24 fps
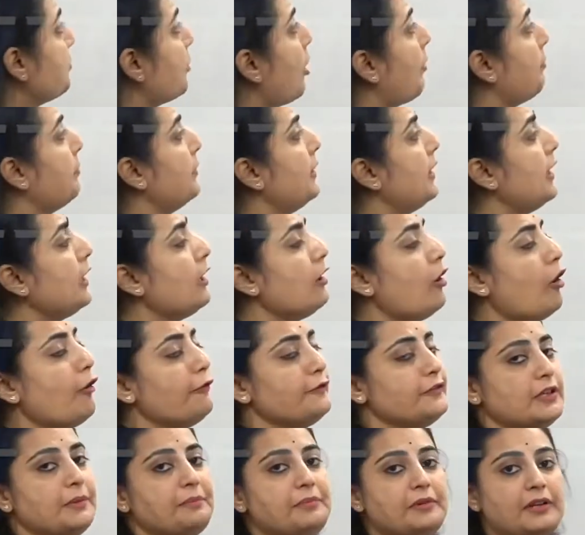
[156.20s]
property
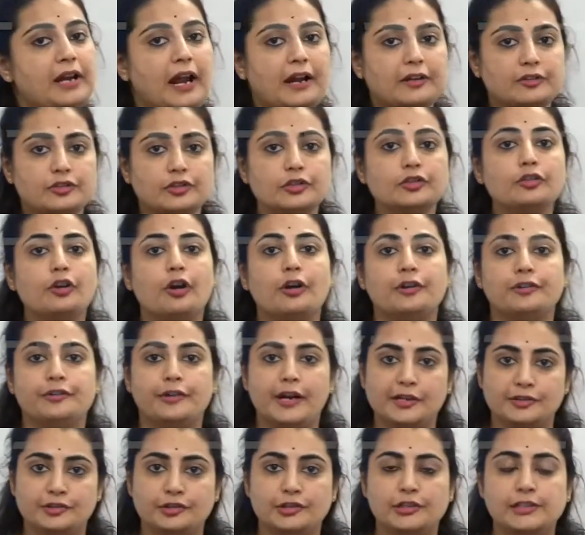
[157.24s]
of subtraction on
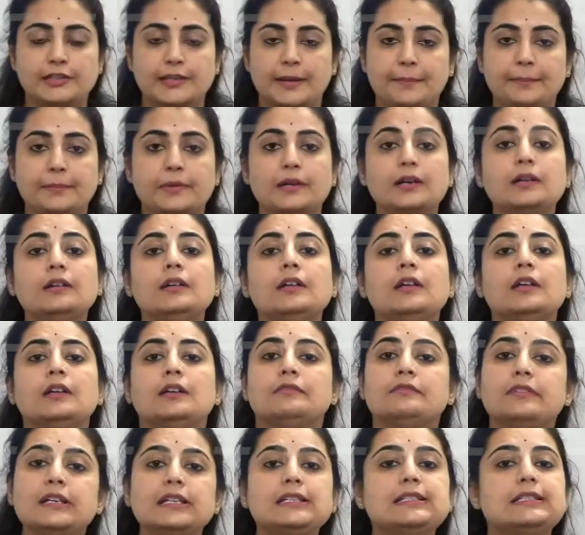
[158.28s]
rational number,
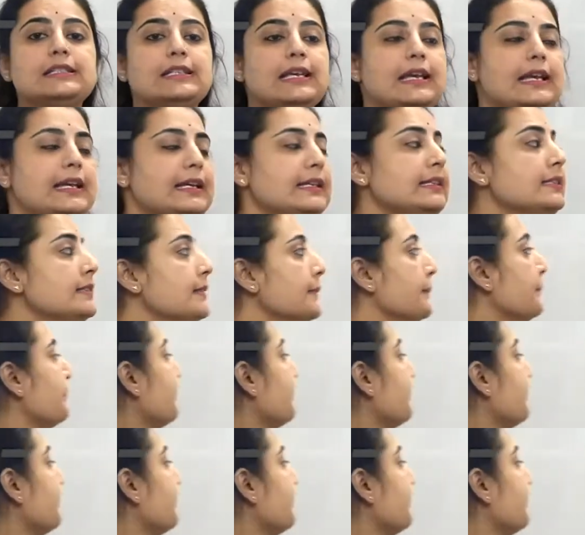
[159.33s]
which says